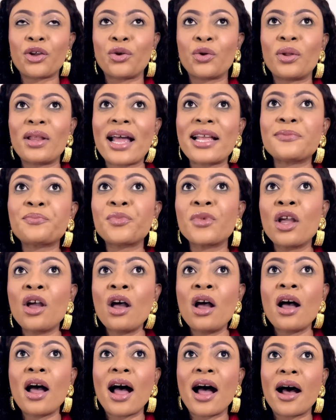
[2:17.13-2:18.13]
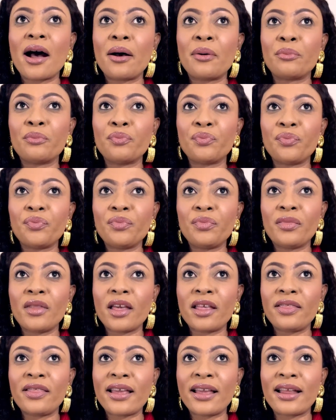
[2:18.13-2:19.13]
That
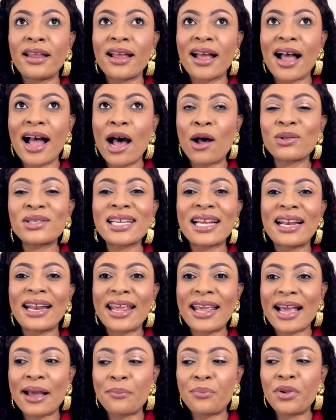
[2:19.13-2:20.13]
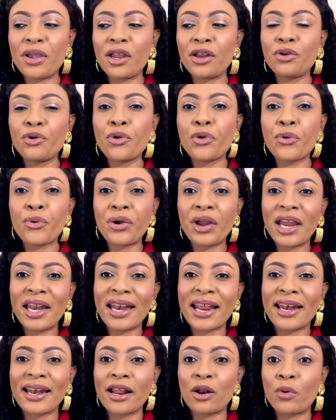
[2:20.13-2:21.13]
the outer layer being
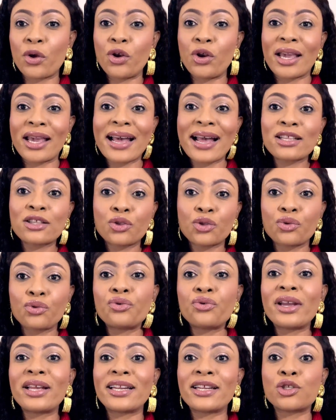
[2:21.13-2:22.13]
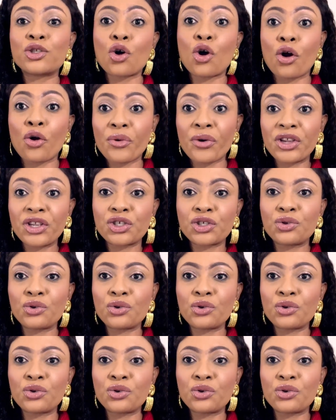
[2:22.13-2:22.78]
green, and then when you cut through it is orange.